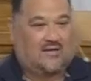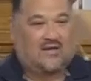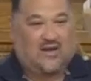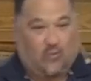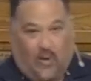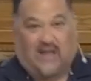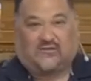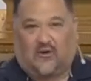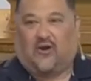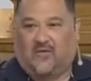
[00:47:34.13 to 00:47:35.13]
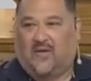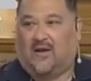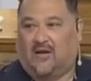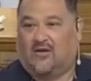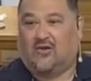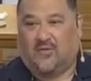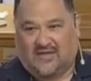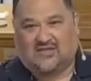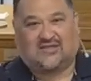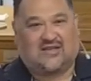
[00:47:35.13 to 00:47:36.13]
he waits for her there, knowing that
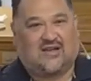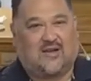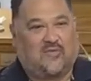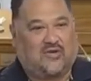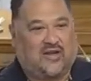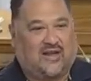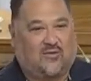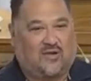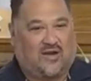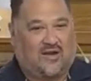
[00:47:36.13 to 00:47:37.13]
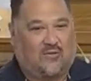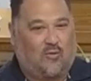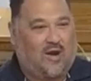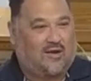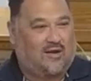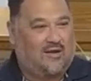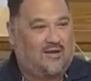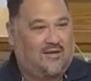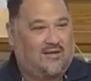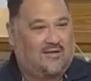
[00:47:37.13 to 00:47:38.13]
she's going to come there to get a water,
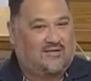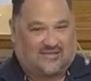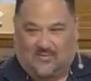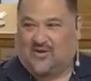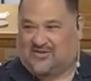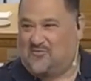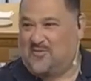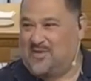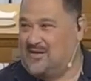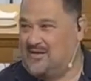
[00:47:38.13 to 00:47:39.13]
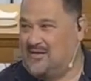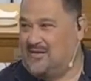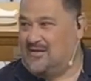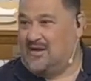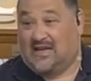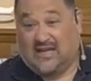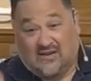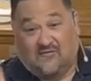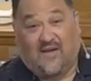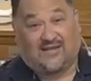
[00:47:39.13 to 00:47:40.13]
the Samaritan woman. And he
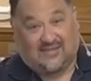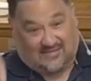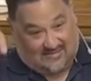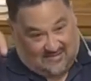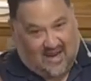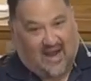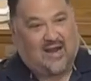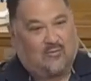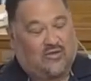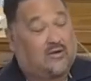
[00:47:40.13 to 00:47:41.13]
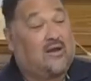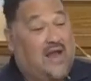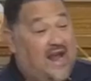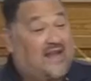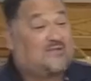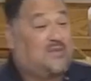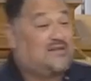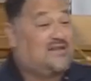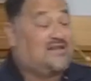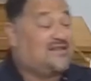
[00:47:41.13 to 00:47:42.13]
invests time with her. As
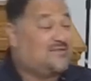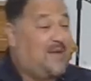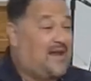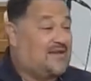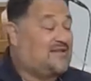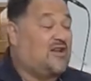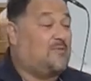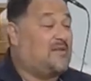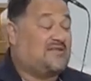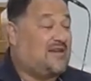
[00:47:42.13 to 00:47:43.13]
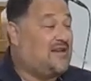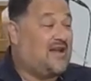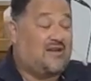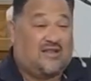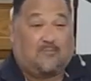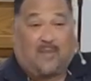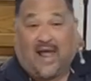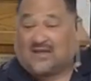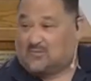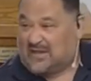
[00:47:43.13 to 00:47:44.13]
busy as this man is, he could have been sitting down in the
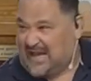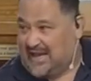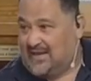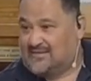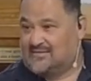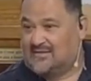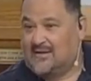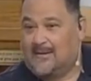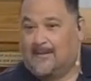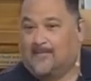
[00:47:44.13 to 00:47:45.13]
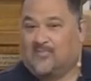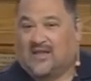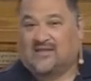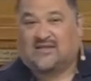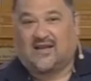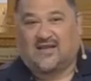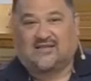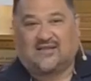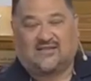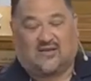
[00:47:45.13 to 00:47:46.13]
palace with kings. Instead, he
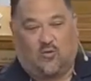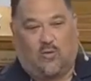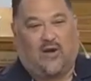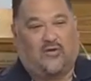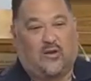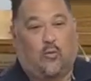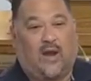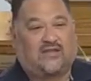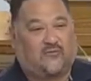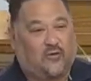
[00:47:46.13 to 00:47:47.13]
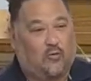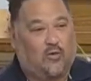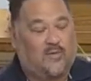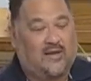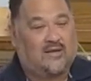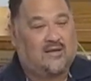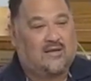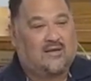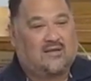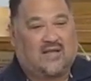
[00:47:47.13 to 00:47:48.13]
sits at a well and he waits for a woman
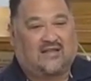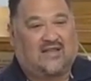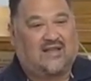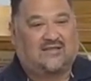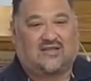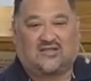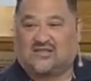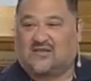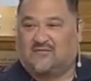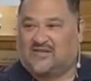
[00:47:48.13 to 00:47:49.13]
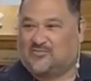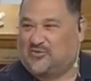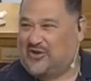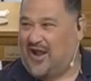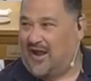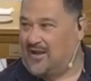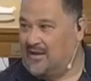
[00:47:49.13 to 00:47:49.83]
that thinks that she's invisible to God.